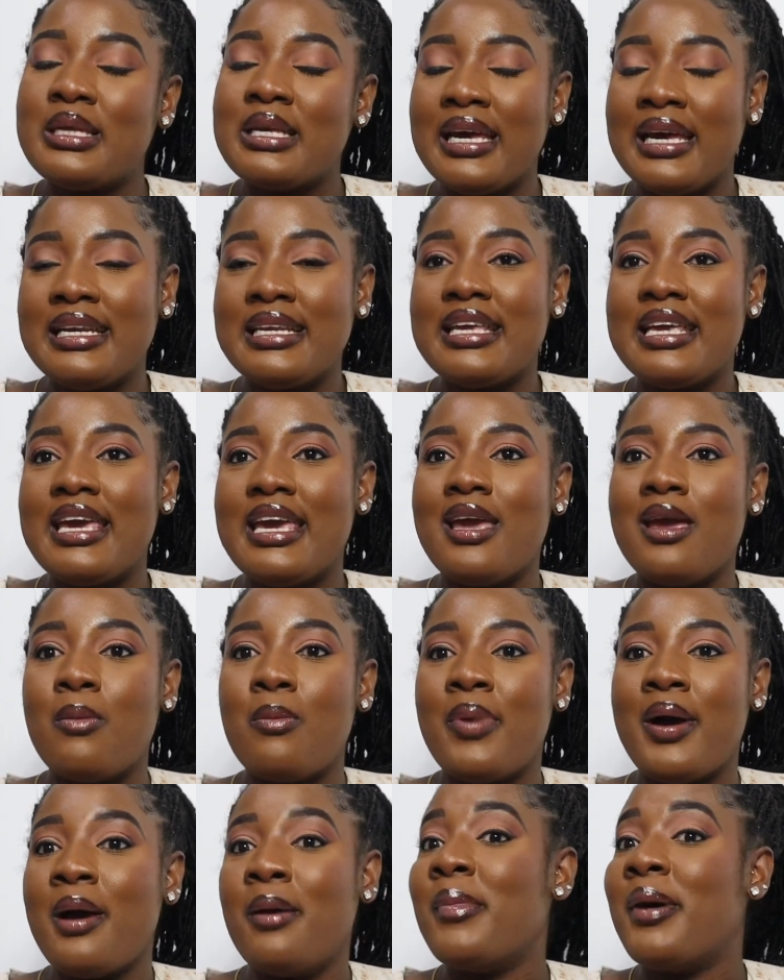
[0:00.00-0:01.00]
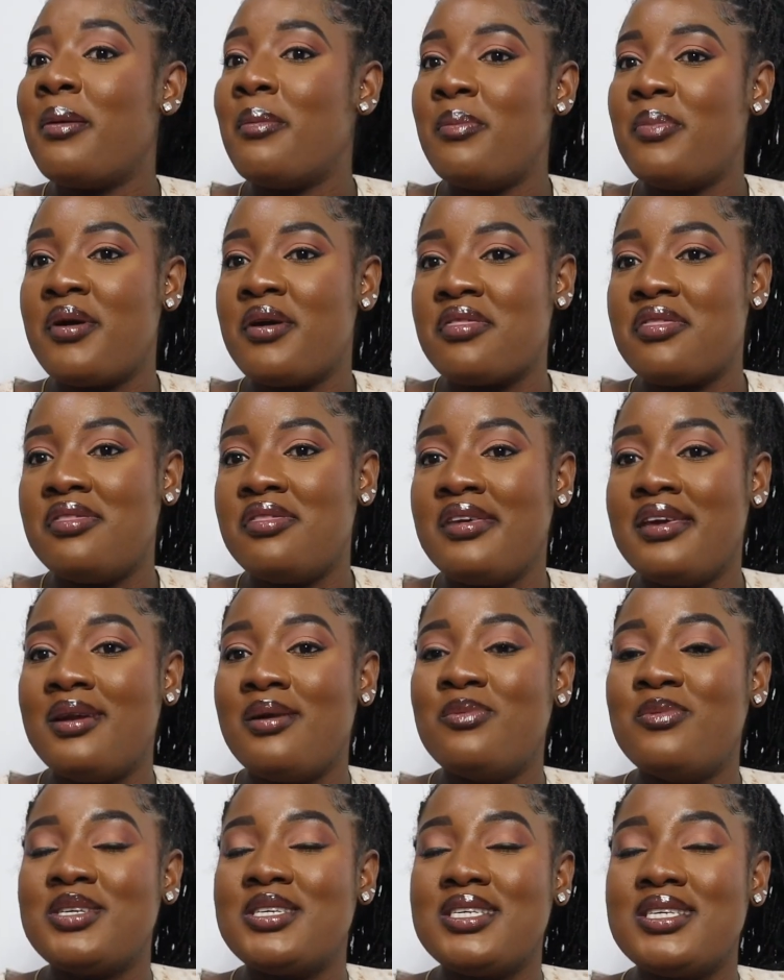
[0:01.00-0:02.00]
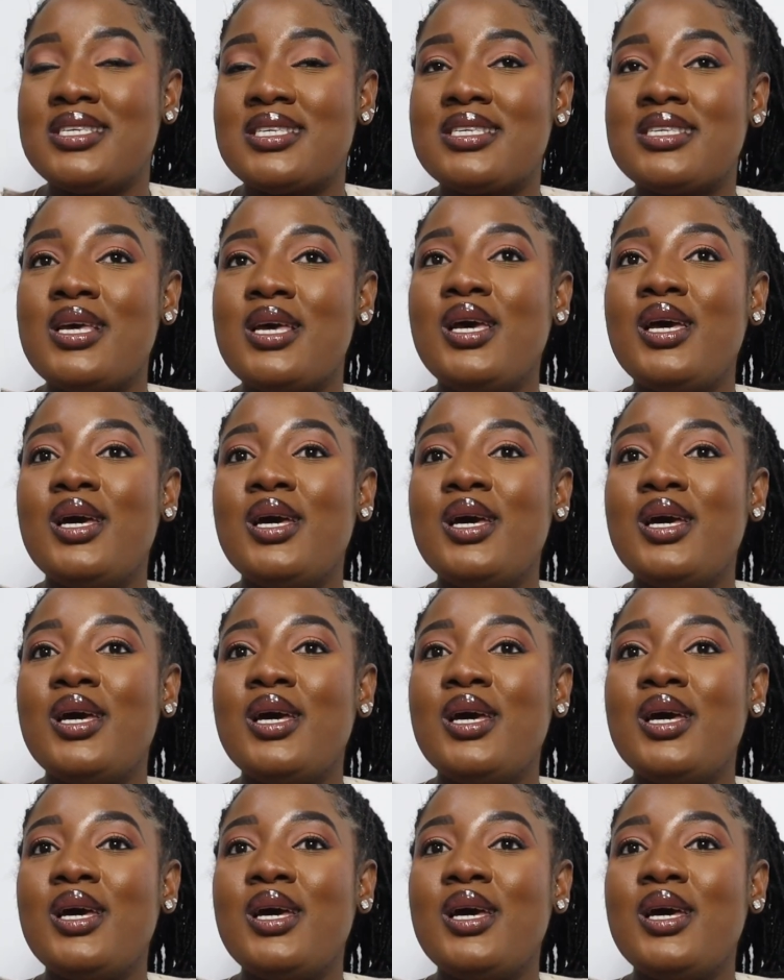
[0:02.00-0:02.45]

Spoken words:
10k by my birthday, which is